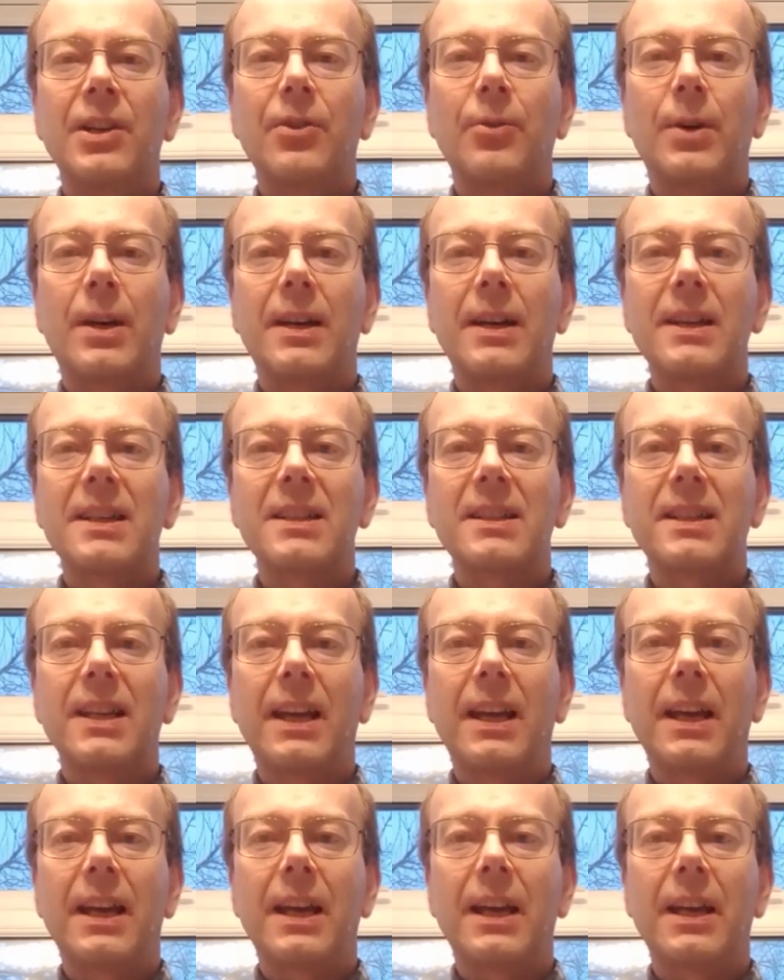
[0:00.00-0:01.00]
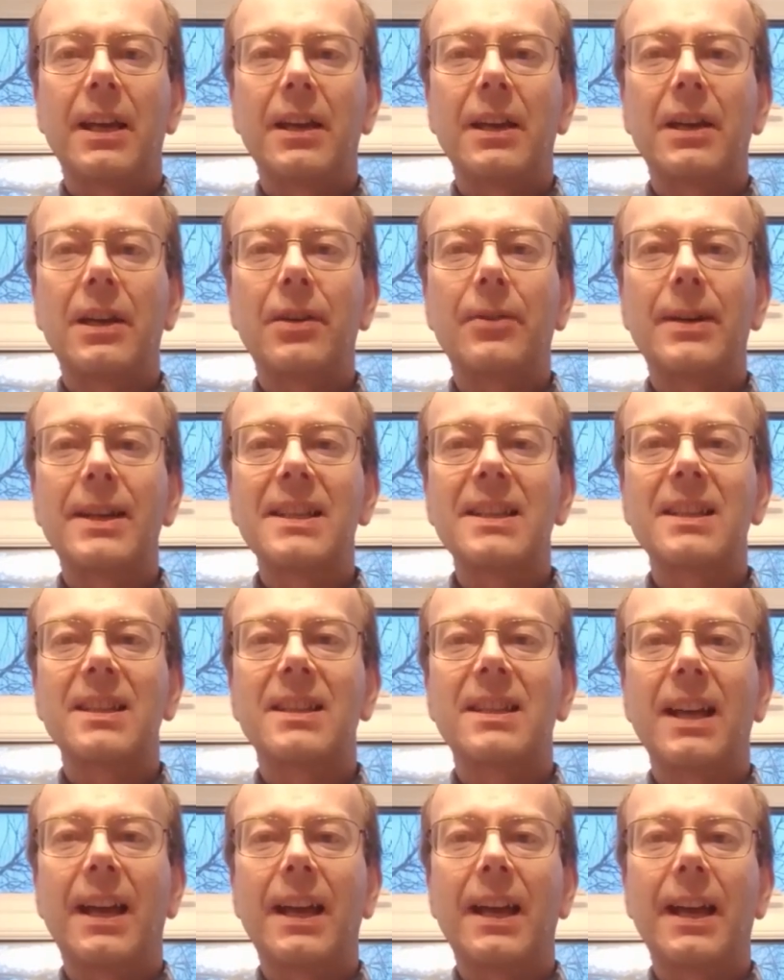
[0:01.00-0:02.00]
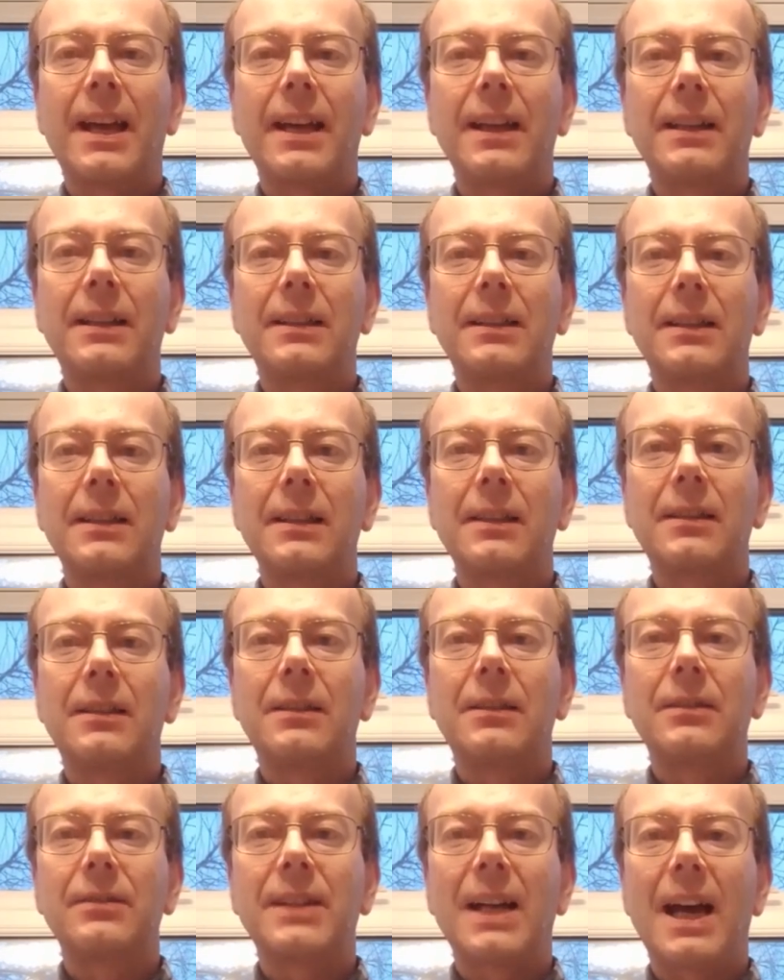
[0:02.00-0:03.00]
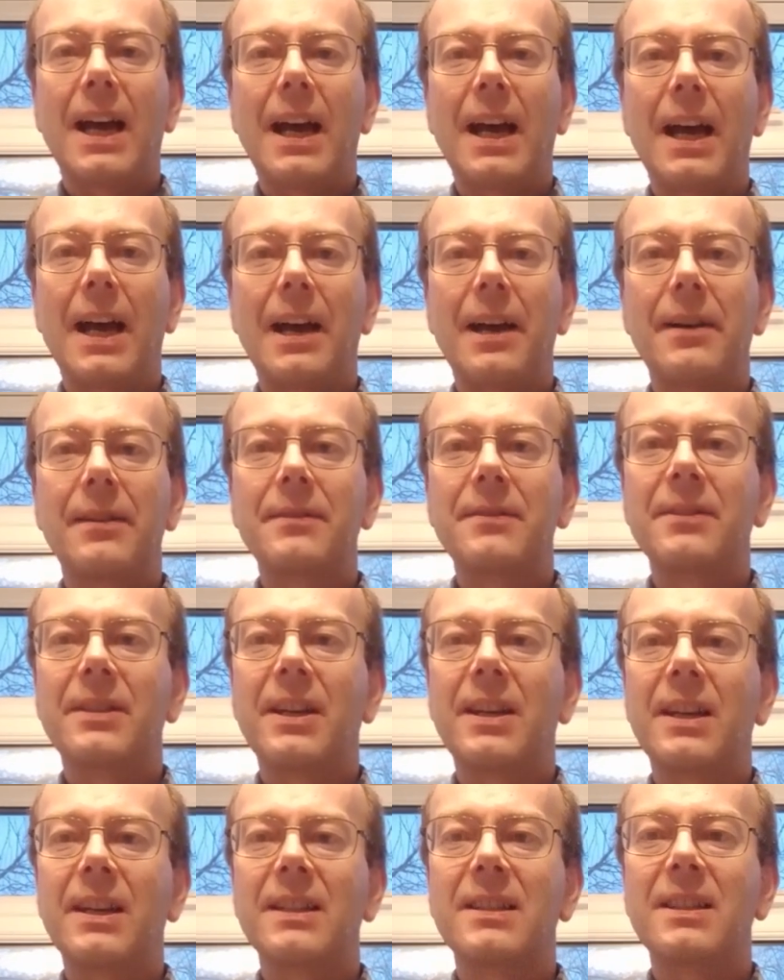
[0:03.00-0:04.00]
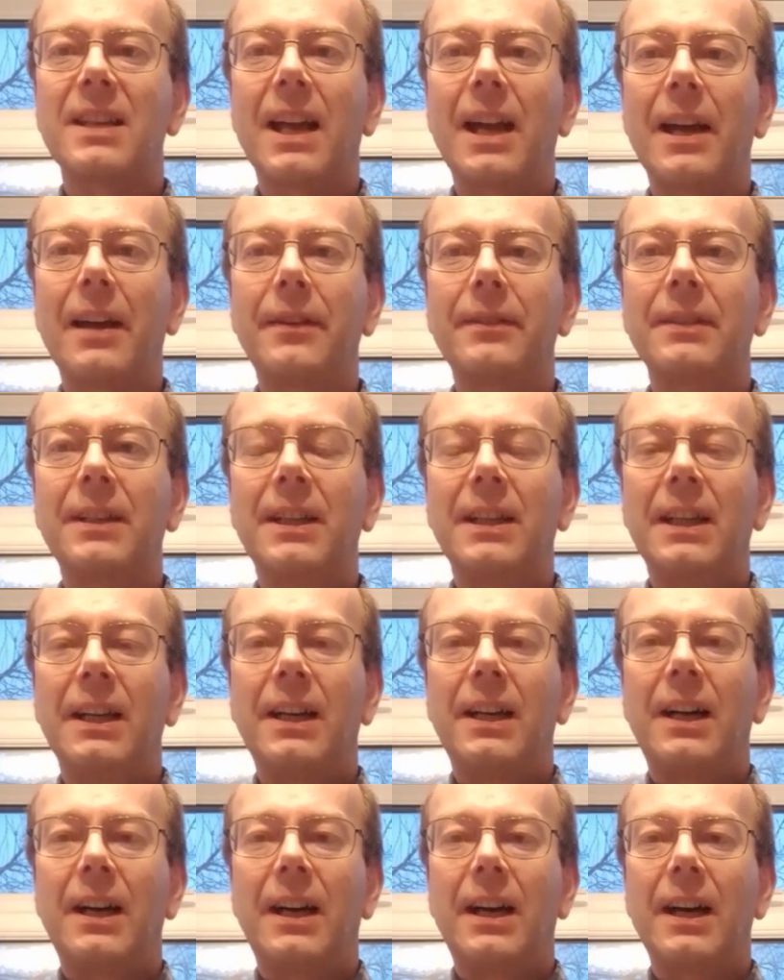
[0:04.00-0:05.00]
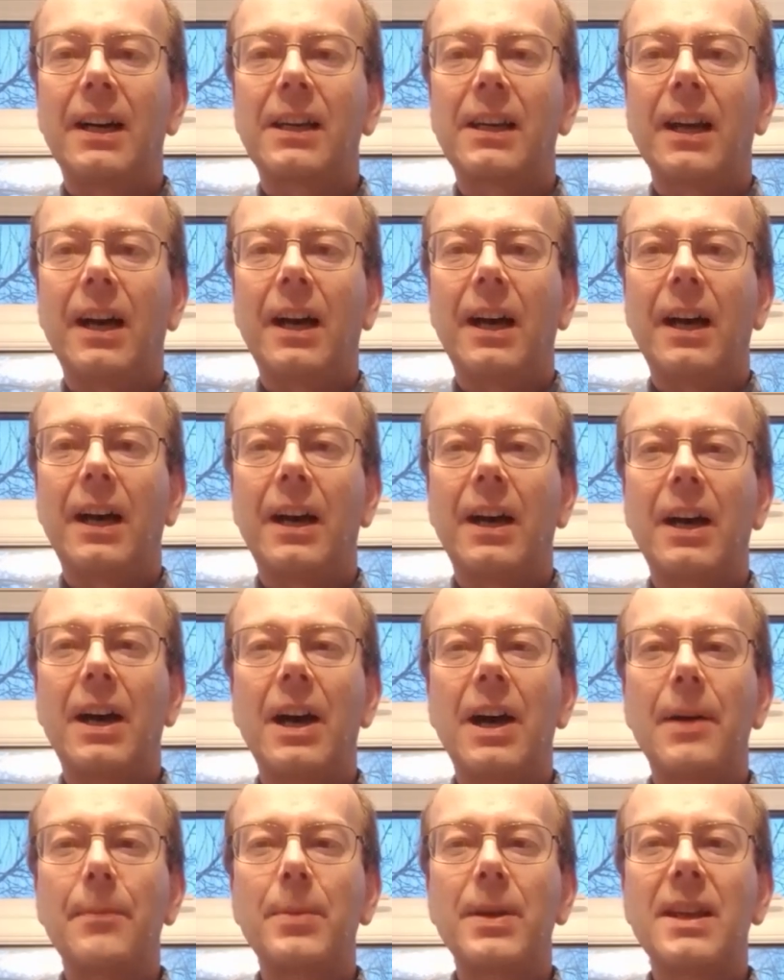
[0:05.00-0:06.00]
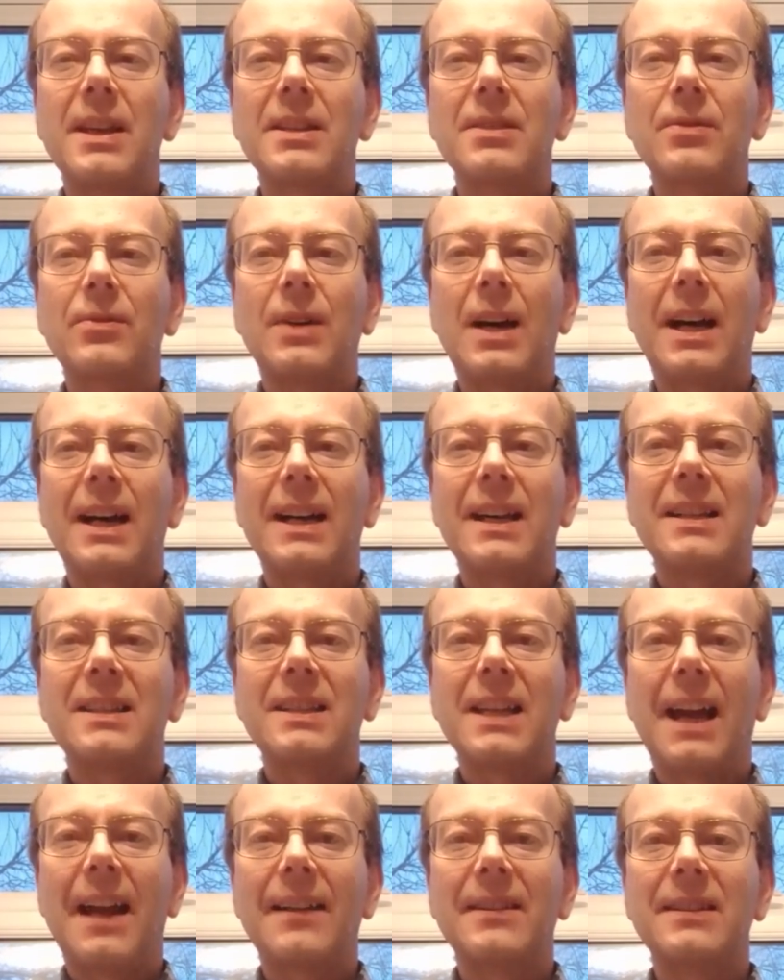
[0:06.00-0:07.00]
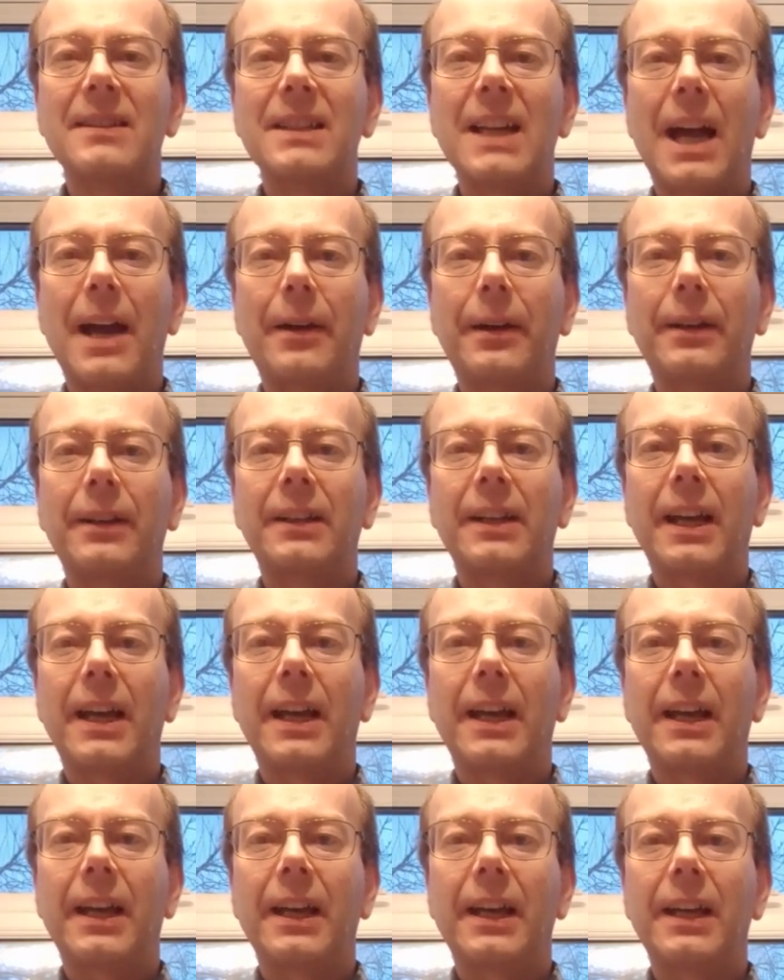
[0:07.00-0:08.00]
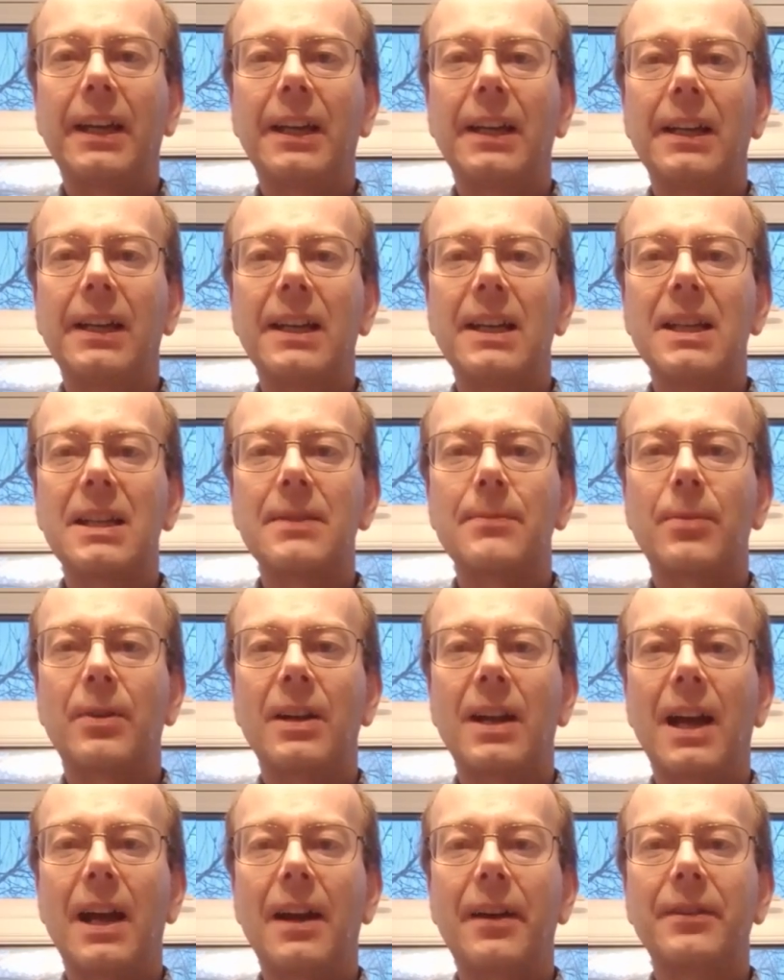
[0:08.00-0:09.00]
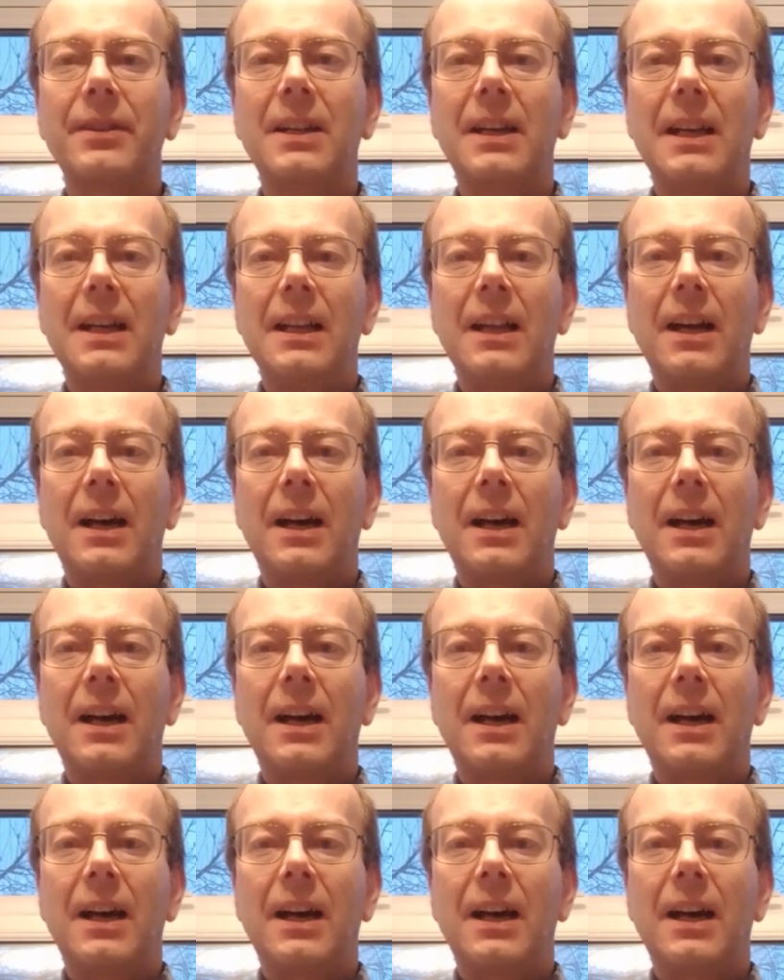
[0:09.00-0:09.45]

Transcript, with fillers: Wassail, wassail all round the town, our cup is white and our ale is brown.